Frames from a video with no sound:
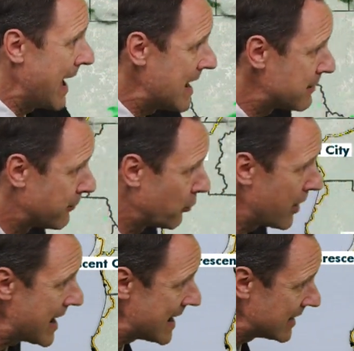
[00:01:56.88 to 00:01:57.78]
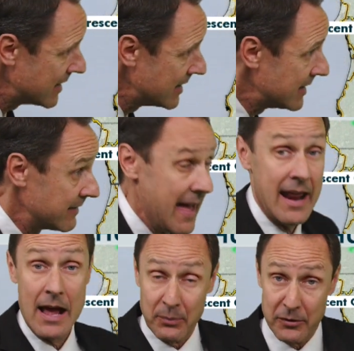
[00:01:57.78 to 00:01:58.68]
band of rain, that
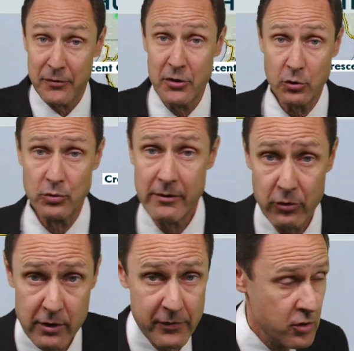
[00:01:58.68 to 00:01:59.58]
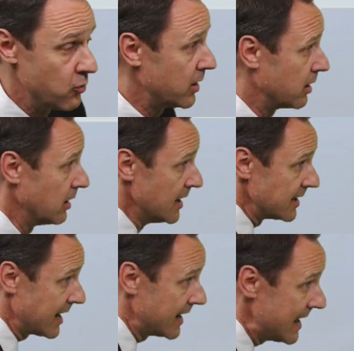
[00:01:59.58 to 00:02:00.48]
atmospheric river, if you will,
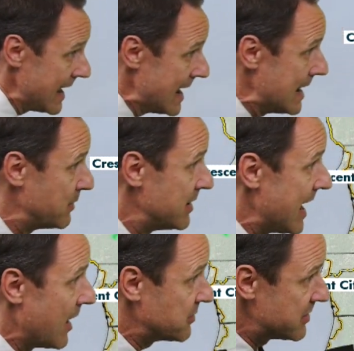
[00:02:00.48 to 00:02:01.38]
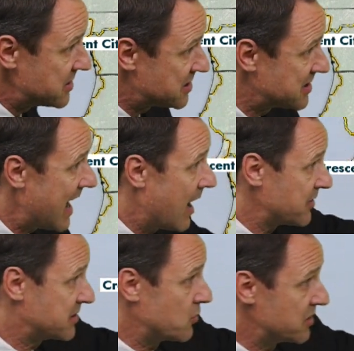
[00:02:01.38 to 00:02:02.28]
kind of aimed now to the
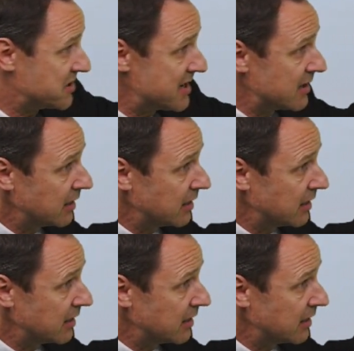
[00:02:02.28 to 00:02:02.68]
south. So we're seeing